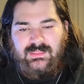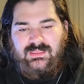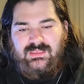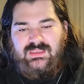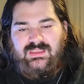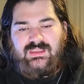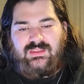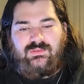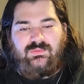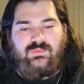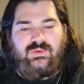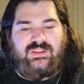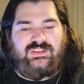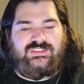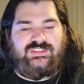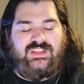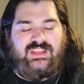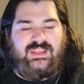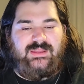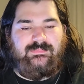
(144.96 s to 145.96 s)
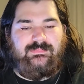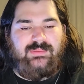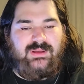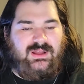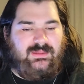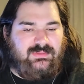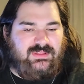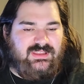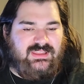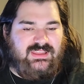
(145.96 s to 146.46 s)
in which a
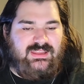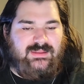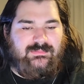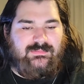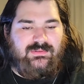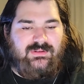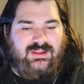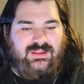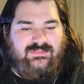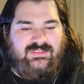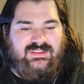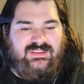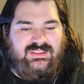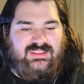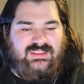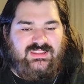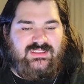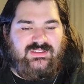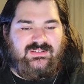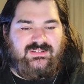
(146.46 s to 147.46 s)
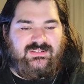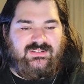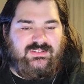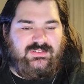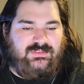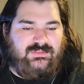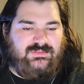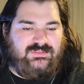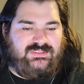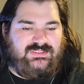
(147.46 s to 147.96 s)
public and private key are
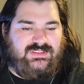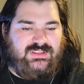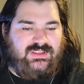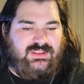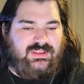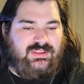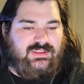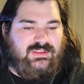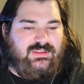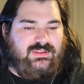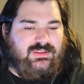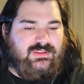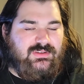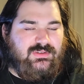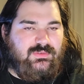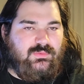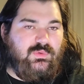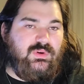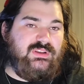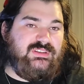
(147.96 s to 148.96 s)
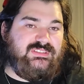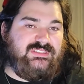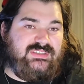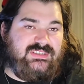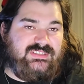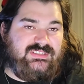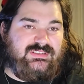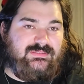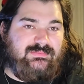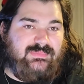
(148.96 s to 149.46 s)
used. One
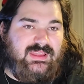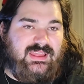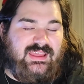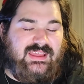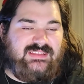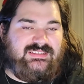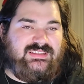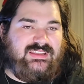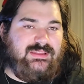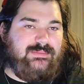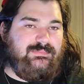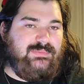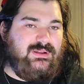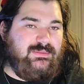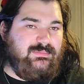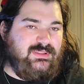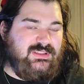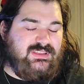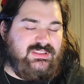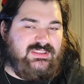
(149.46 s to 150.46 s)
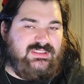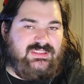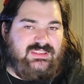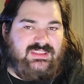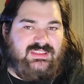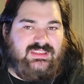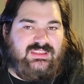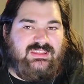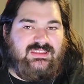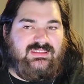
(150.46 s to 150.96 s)
system has a public
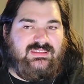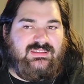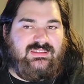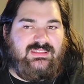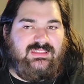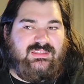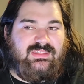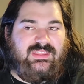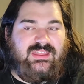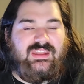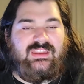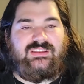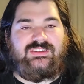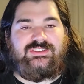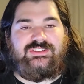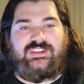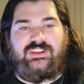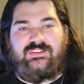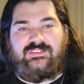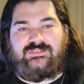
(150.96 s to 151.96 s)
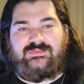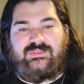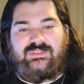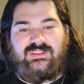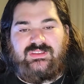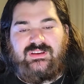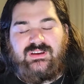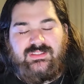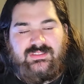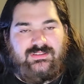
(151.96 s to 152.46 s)
key that it shares with
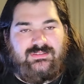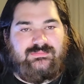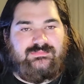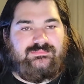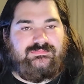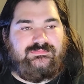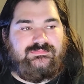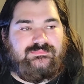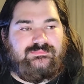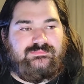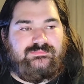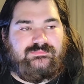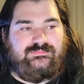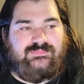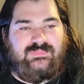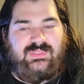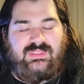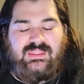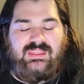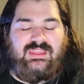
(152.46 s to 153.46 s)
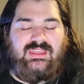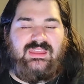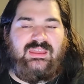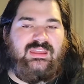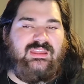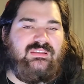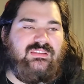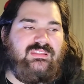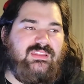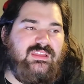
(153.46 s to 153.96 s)
the other,
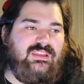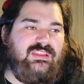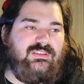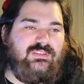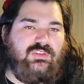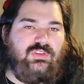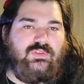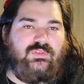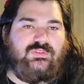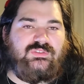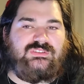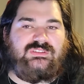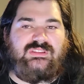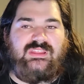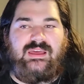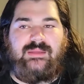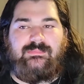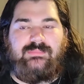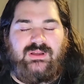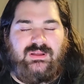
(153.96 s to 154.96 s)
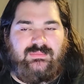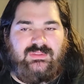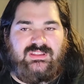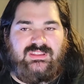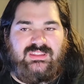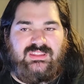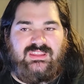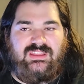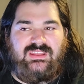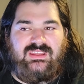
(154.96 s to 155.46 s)
and they use that public
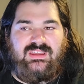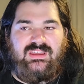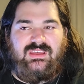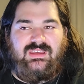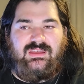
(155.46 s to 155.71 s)
key